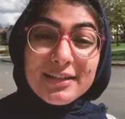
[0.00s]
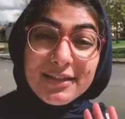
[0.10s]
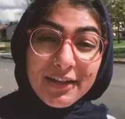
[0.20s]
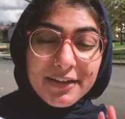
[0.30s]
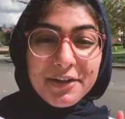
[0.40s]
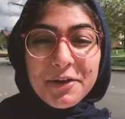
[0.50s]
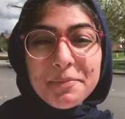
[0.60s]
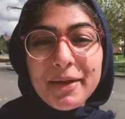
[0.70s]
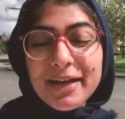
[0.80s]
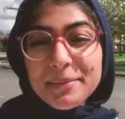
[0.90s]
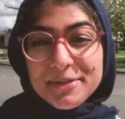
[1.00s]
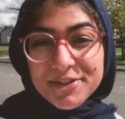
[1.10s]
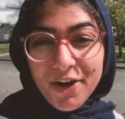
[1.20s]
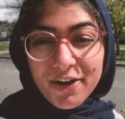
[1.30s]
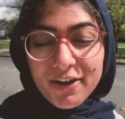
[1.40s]
Assalamu alaikum, my name is
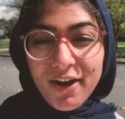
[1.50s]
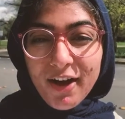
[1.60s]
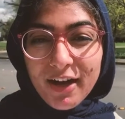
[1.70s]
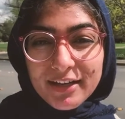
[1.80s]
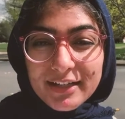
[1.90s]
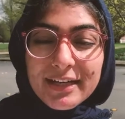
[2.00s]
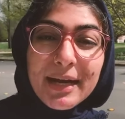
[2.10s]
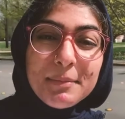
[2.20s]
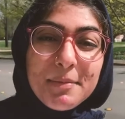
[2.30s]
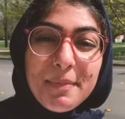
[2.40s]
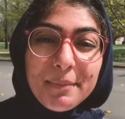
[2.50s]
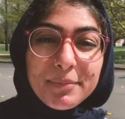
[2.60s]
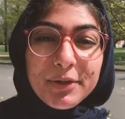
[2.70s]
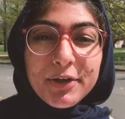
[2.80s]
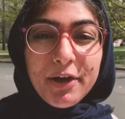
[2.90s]
Sarah Khan, and I'm a
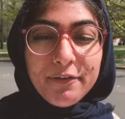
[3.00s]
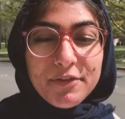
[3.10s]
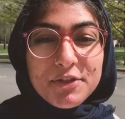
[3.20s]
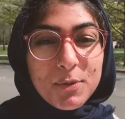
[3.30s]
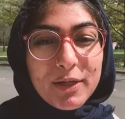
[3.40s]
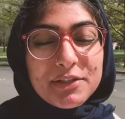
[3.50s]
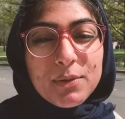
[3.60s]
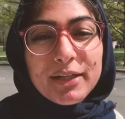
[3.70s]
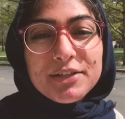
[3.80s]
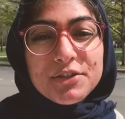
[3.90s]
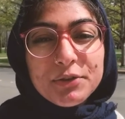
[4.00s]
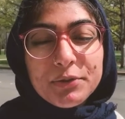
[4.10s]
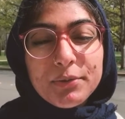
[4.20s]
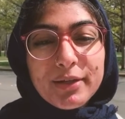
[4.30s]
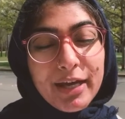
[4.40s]
member of the
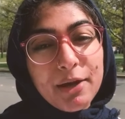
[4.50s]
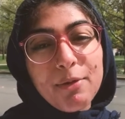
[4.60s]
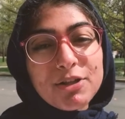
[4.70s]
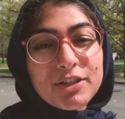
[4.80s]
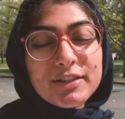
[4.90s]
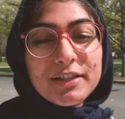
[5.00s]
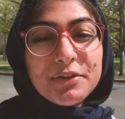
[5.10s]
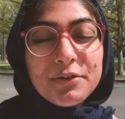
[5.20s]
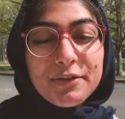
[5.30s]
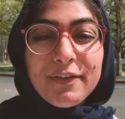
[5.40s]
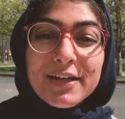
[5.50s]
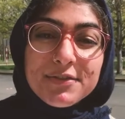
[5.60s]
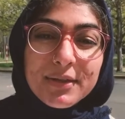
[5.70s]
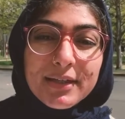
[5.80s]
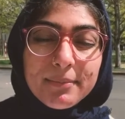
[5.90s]
2022 CAIR Washington Youth
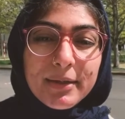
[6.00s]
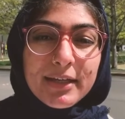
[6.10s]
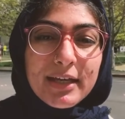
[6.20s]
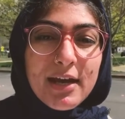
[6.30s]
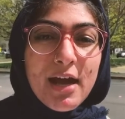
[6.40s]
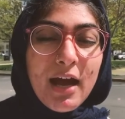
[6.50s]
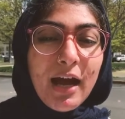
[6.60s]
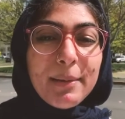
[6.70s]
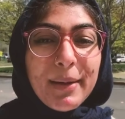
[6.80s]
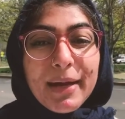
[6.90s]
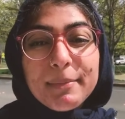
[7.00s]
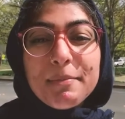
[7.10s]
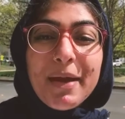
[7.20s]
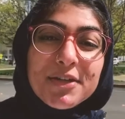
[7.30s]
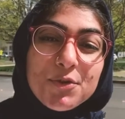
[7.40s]
Advisory Committee. I'm a
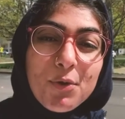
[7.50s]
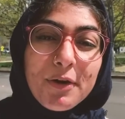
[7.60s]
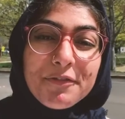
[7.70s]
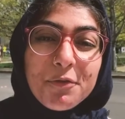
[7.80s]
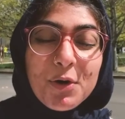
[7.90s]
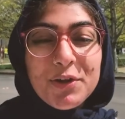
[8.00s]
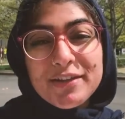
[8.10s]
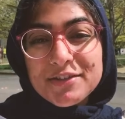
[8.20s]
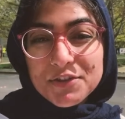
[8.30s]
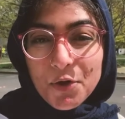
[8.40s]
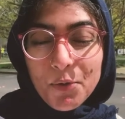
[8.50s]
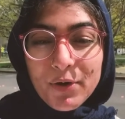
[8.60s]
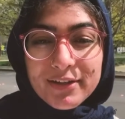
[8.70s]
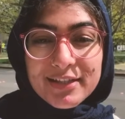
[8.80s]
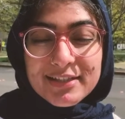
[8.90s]
mentor for this
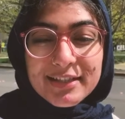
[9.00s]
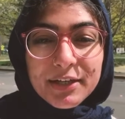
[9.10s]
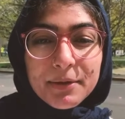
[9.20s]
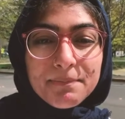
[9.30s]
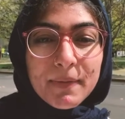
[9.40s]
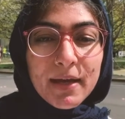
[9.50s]
cohort this year.